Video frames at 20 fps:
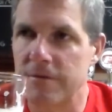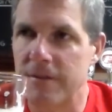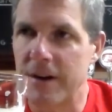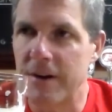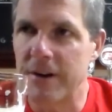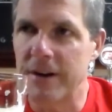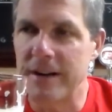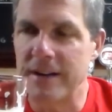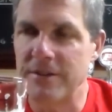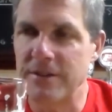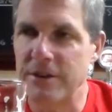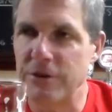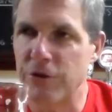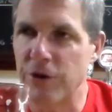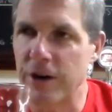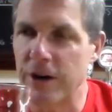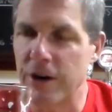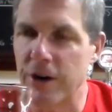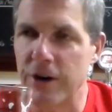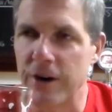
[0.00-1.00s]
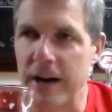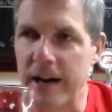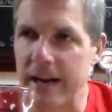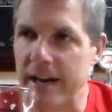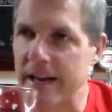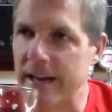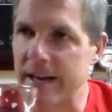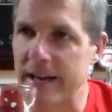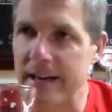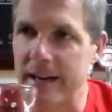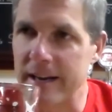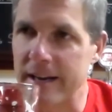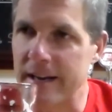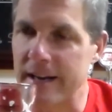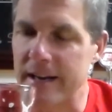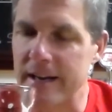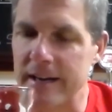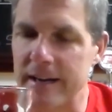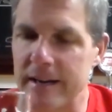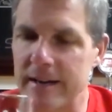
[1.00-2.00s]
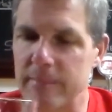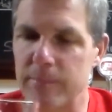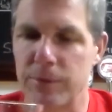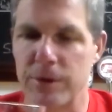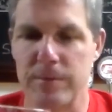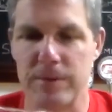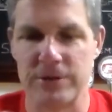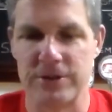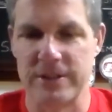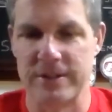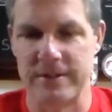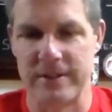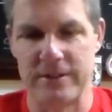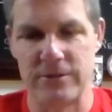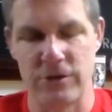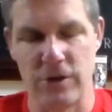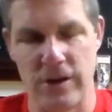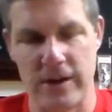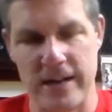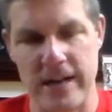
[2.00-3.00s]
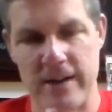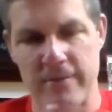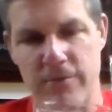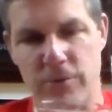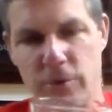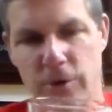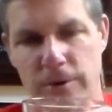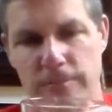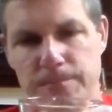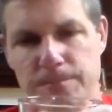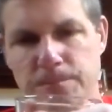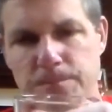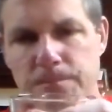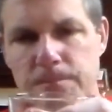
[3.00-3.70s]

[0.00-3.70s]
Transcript: Very easy drinker, and pretty much that's all I got for it.